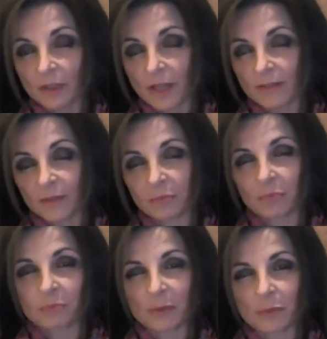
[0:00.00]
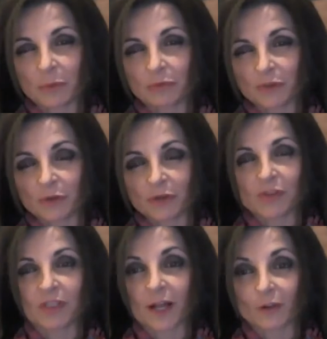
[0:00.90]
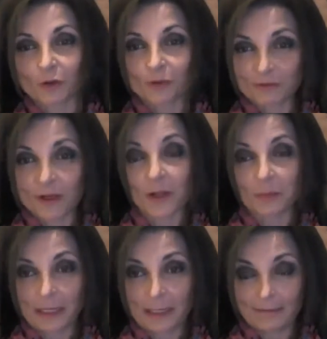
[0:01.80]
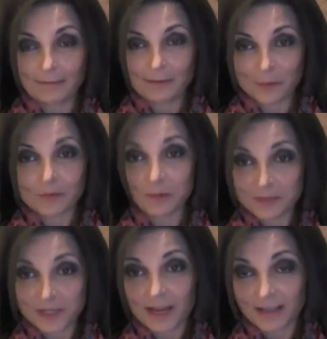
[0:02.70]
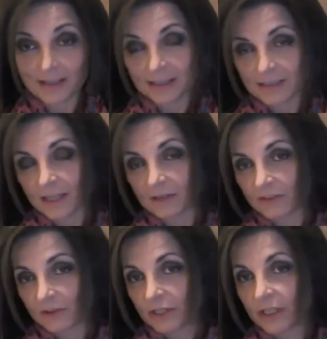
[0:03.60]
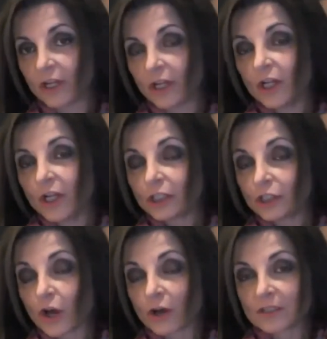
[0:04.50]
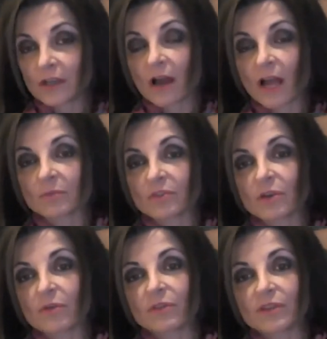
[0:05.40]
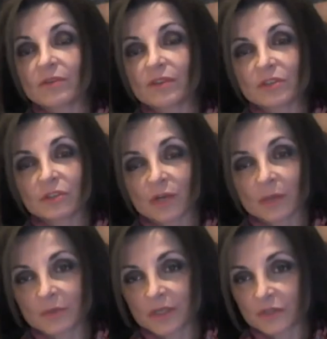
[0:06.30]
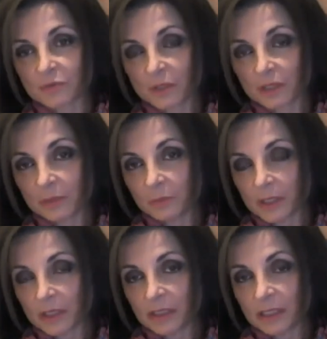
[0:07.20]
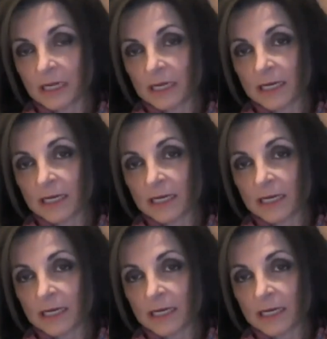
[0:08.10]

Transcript: I think people don't understand how long development can sometimes take. It can take a very long time. So this script has really been